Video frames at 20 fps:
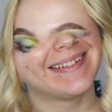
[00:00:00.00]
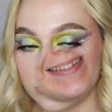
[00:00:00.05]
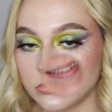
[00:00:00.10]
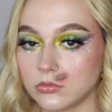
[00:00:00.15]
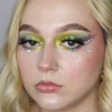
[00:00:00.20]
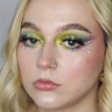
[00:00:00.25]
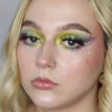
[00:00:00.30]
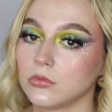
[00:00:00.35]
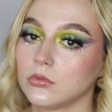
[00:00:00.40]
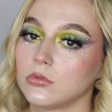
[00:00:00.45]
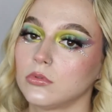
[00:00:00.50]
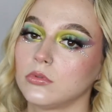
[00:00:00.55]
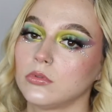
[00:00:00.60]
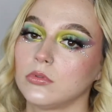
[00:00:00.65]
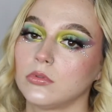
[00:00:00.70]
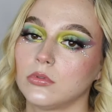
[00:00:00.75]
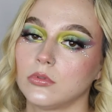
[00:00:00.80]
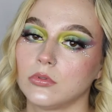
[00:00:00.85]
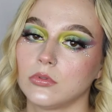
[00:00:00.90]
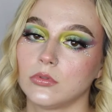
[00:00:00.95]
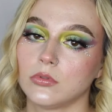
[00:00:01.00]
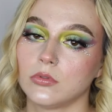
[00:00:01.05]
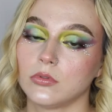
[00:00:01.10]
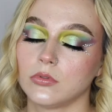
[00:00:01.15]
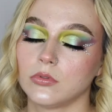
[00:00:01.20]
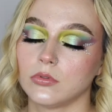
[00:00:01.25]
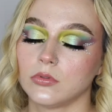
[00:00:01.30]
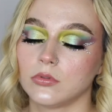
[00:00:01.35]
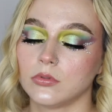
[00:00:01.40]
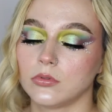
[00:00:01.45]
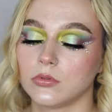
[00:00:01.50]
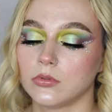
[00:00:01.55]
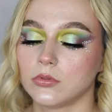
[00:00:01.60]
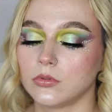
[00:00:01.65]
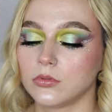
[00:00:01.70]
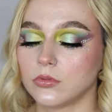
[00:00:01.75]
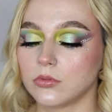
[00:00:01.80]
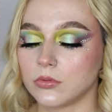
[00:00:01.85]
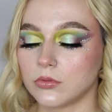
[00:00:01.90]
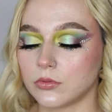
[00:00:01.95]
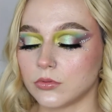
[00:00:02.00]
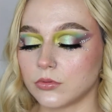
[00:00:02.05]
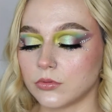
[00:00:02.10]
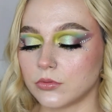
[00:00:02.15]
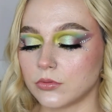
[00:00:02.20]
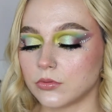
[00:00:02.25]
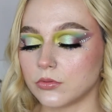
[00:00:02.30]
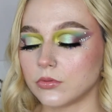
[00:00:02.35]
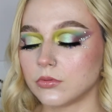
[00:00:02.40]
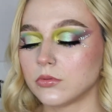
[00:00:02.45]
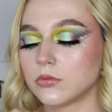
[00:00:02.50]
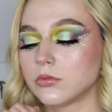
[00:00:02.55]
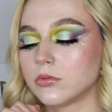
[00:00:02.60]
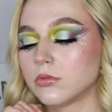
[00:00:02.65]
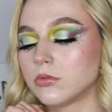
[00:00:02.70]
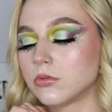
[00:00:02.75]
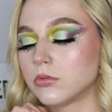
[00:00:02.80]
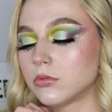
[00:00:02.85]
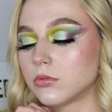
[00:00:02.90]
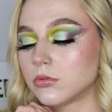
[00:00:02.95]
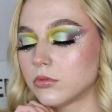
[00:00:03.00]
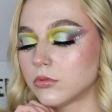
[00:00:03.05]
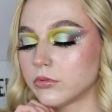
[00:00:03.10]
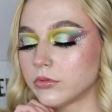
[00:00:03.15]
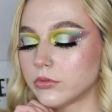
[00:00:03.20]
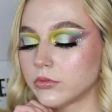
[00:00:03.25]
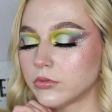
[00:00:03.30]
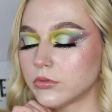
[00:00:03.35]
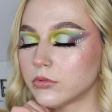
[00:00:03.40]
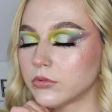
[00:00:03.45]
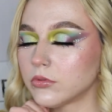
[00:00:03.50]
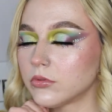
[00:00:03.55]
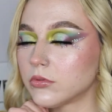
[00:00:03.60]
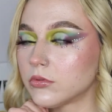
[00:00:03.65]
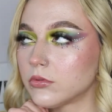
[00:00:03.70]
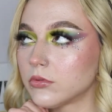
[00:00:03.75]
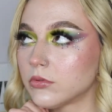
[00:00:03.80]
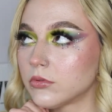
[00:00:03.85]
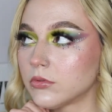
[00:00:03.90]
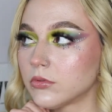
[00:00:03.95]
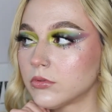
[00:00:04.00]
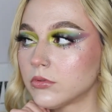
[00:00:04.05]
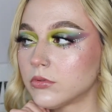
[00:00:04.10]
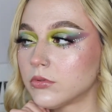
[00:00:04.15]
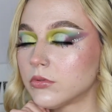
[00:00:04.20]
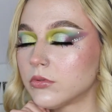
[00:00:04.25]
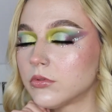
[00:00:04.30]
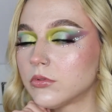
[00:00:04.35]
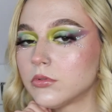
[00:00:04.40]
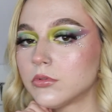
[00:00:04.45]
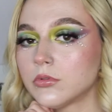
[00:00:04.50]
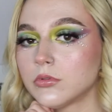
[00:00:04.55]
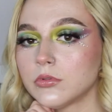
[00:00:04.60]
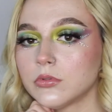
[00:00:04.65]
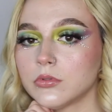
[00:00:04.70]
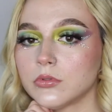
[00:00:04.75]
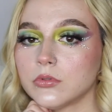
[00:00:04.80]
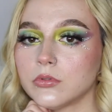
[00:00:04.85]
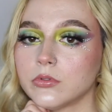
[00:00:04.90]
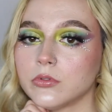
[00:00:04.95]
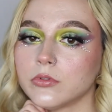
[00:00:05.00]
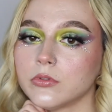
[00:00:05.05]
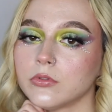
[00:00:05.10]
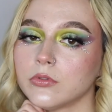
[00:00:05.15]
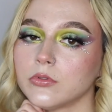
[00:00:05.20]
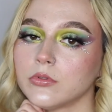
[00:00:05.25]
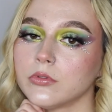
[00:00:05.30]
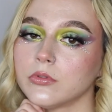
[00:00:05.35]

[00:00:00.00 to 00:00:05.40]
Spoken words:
Nothing is said.